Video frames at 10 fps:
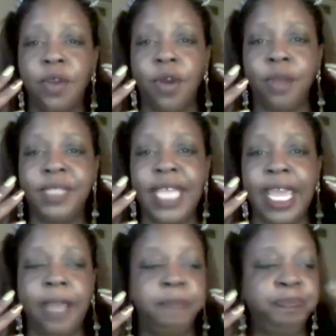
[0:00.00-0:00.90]
know what I'm
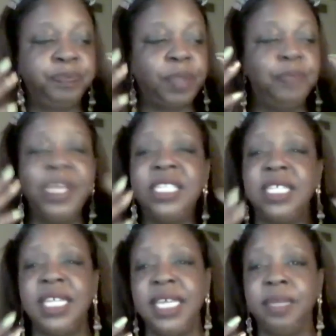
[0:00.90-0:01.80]
saying,
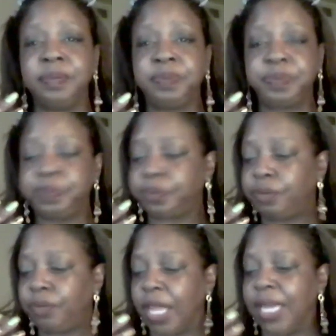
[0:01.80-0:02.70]
mentally
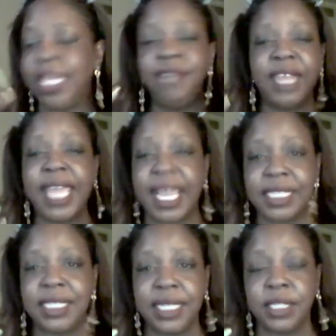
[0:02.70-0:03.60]
leave they
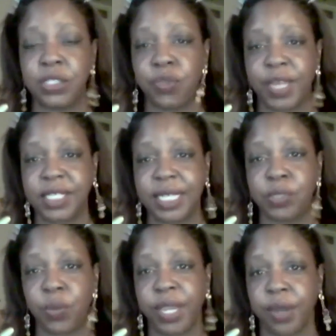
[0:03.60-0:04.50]
asses in distress
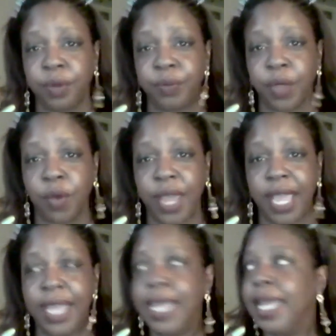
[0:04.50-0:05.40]
as well.
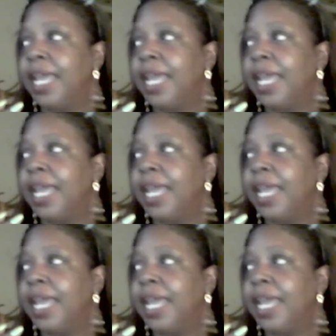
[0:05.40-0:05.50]
Okay.